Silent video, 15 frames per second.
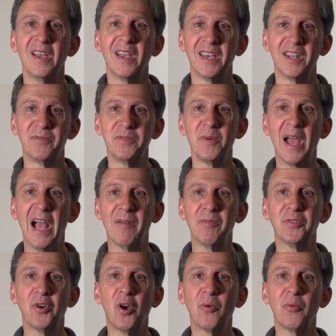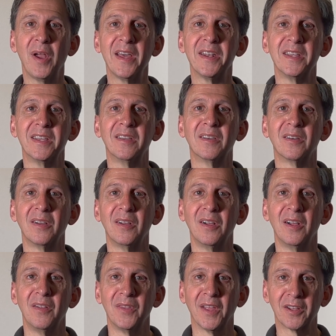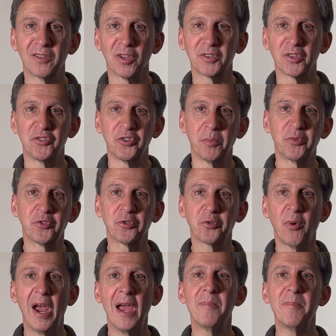And if you haven't already, then click the subscribe